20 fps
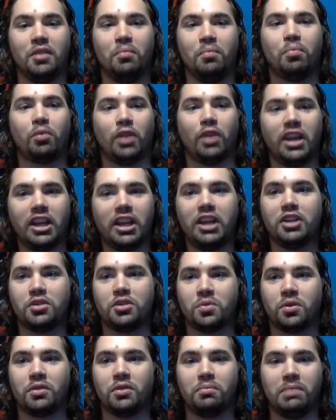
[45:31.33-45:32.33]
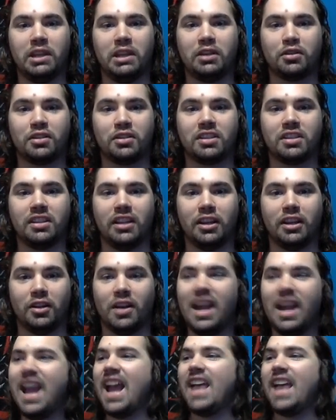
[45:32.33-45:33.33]
bringing Jordan Peterson
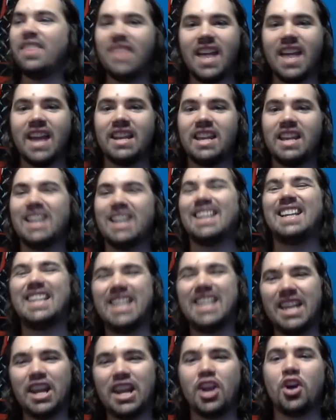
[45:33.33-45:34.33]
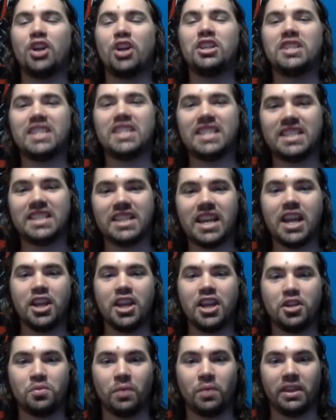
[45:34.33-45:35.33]
here and then getting on
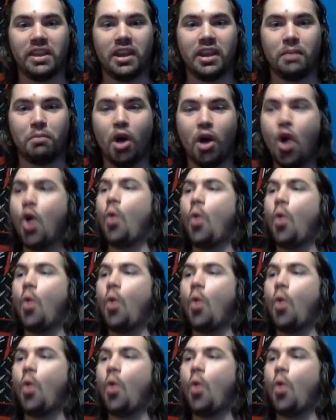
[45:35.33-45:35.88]
stage with him